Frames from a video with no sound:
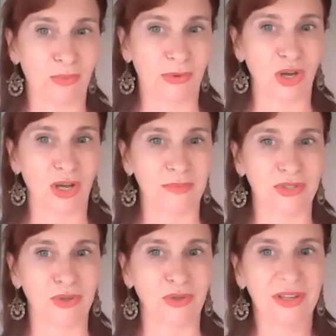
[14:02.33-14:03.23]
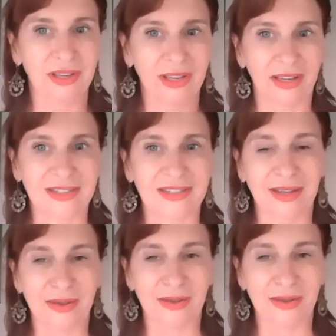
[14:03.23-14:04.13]
I lose my job? So
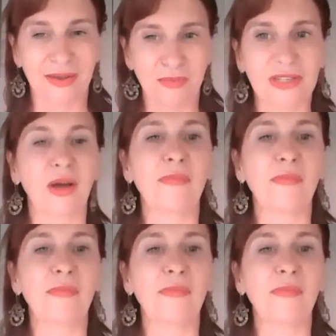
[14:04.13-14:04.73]
it was